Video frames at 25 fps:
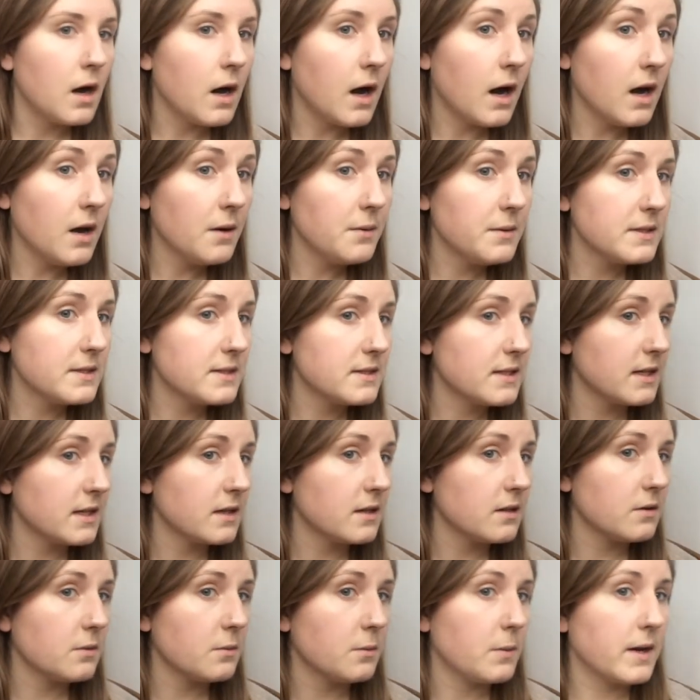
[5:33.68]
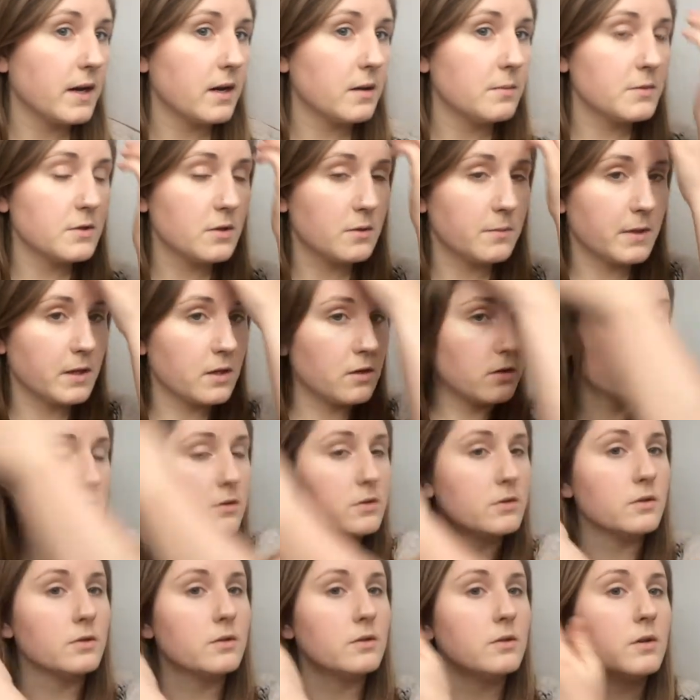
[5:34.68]
I always think when I'm doing my
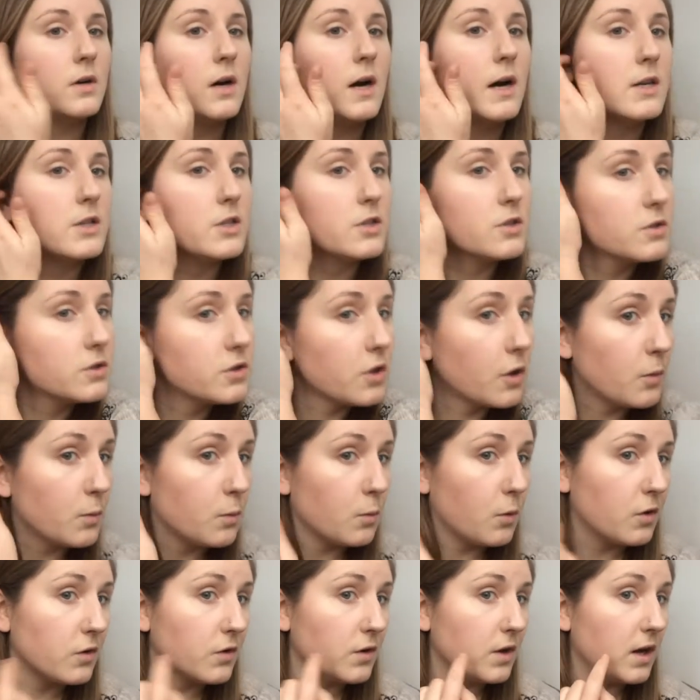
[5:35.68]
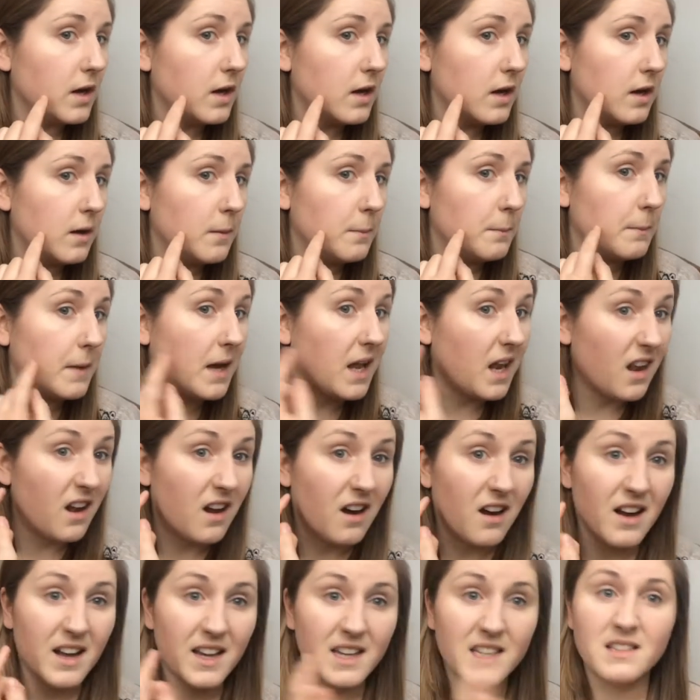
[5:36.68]
contour, I just don't want a
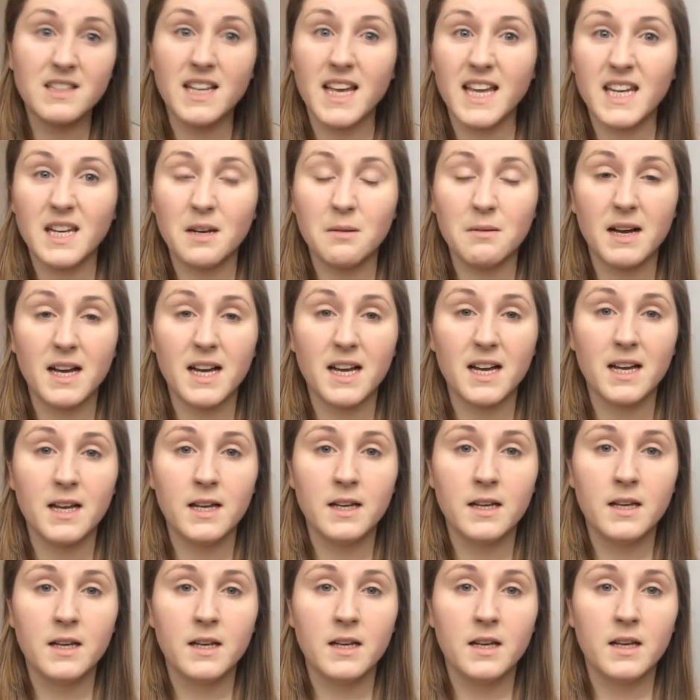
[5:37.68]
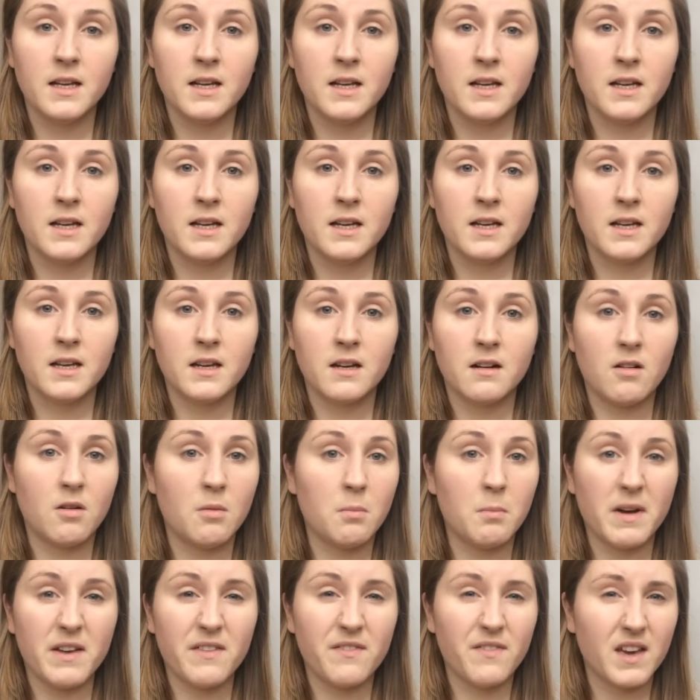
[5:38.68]
line anywhere
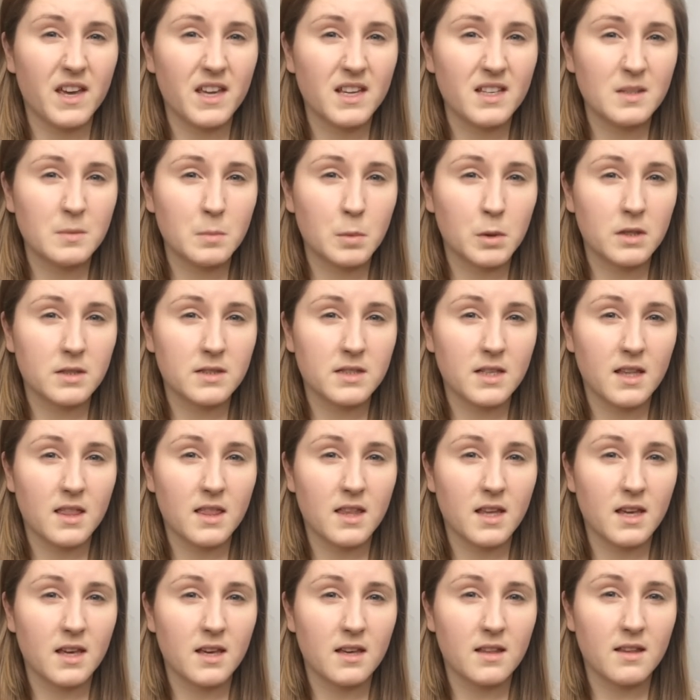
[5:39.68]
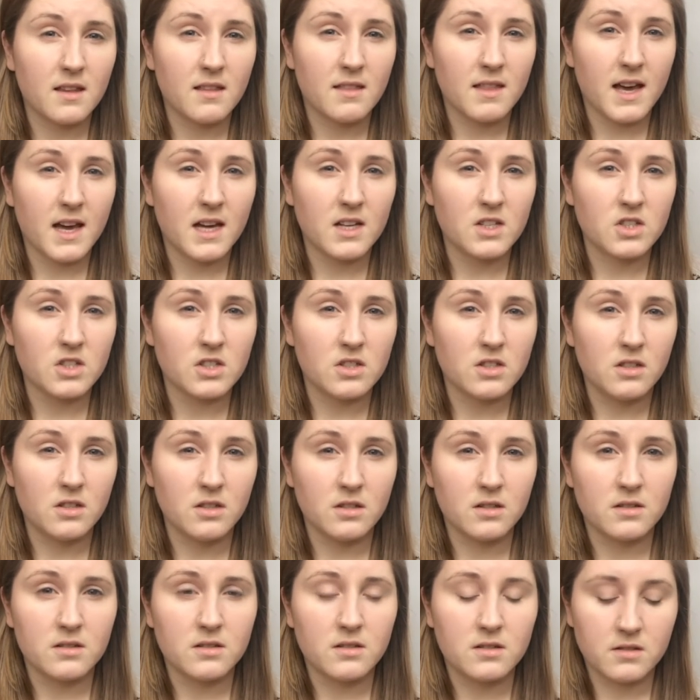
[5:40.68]
on my face because I think that that just
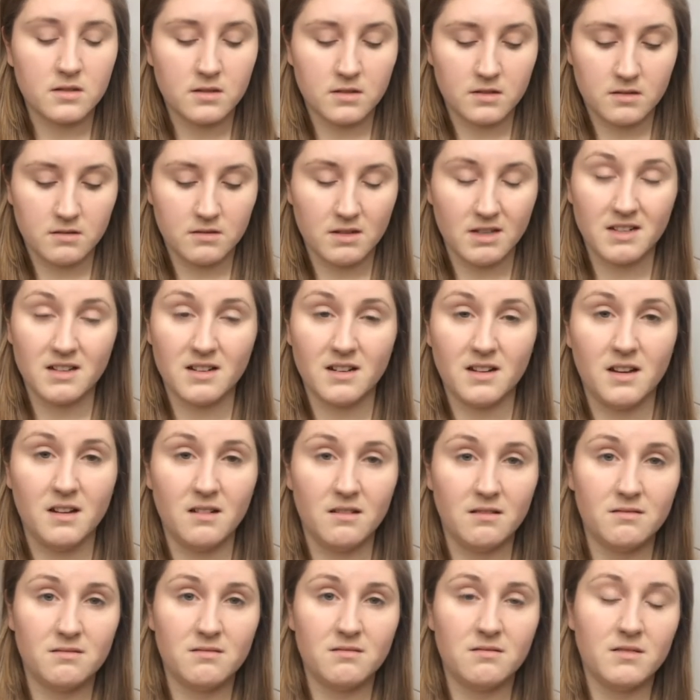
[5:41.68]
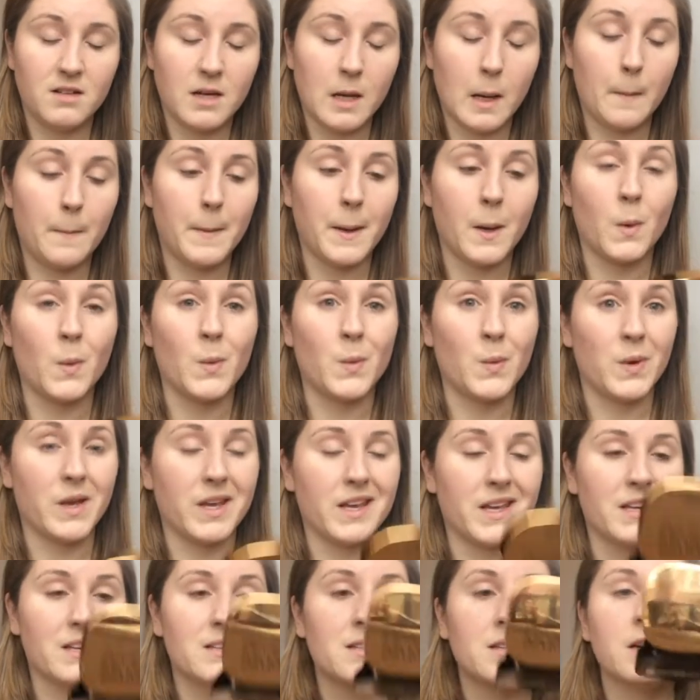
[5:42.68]
looks, I don't know, a bit
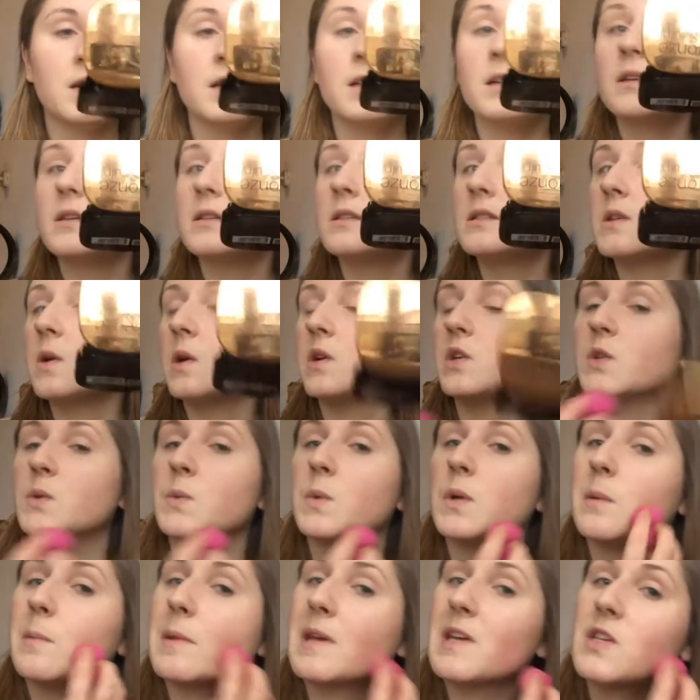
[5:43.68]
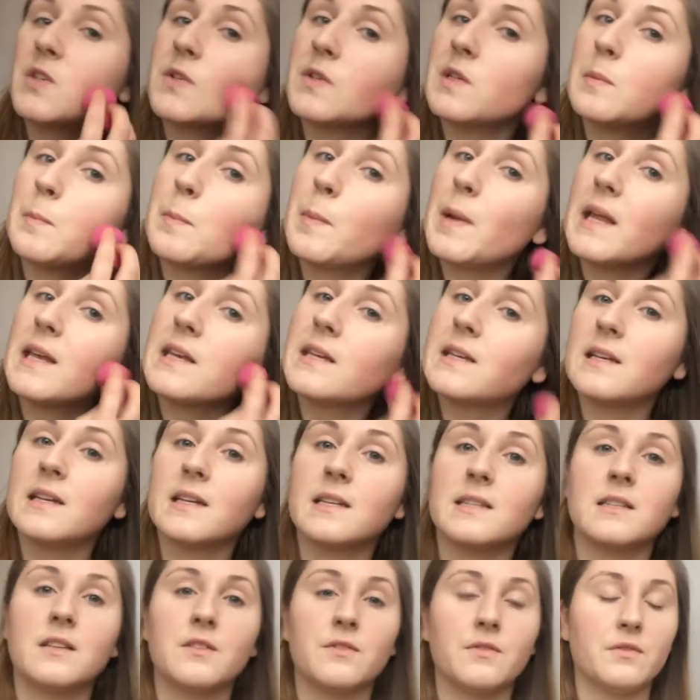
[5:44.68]
weird. So I just want to make sure it's blended
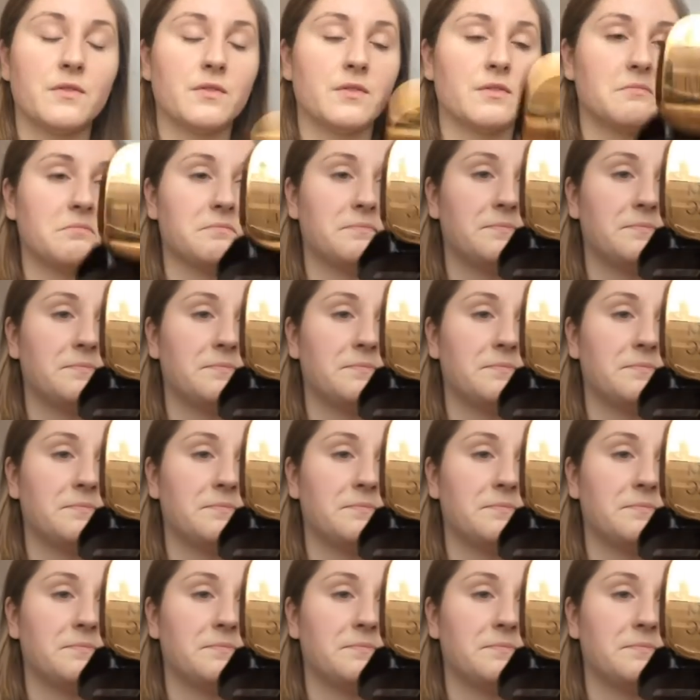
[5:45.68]
as if